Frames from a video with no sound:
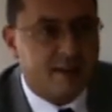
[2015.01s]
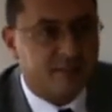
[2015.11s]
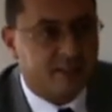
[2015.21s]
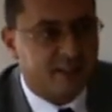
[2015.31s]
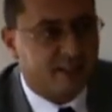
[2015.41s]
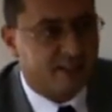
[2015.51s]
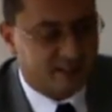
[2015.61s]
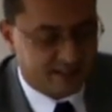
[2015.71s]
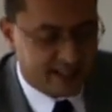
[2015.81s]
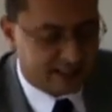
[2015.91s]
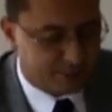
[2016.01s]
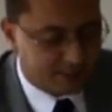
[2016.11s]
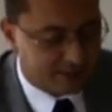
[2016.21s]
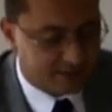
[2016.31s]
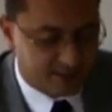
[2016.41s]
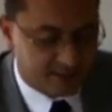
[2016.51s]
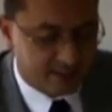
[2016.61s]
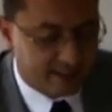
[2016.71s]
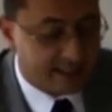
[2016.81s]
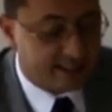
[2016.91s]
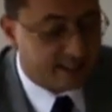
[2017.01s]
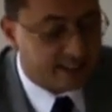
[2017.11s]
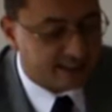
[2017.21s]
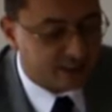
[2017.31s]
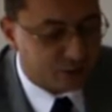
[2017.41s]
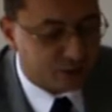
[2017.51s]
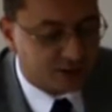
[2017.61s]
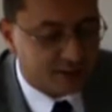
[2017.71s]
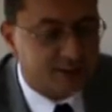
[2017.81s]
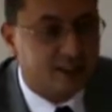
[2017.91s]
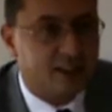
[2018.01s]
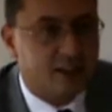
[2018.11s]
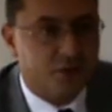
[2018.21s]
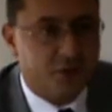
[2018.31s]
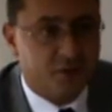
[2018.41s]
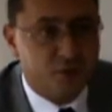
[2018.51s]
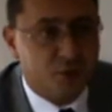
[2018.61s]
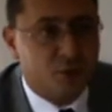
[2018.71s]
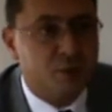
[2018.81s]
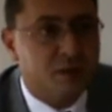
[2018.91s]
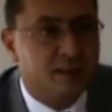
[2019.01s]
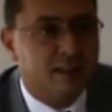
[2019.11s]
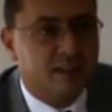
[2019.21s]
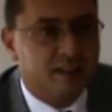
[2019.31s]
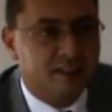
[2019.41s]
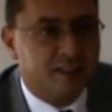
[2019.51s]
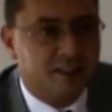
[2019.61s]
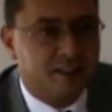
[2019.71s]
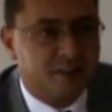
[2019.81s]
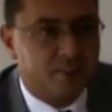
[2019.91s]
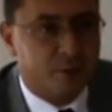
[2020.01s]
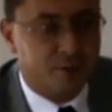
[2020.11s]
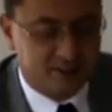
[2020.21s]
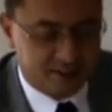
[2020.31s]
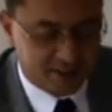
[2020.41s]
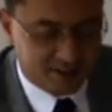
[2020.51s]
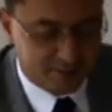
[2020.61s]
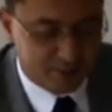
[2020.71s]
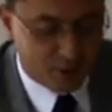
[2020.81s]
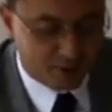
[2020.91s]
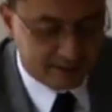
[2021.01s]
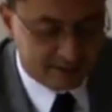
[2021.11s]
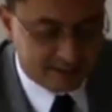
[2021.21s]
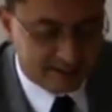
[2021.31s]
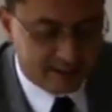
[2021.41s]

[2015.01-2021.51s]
After experts of the lending institutions review uh, the policy uh, progress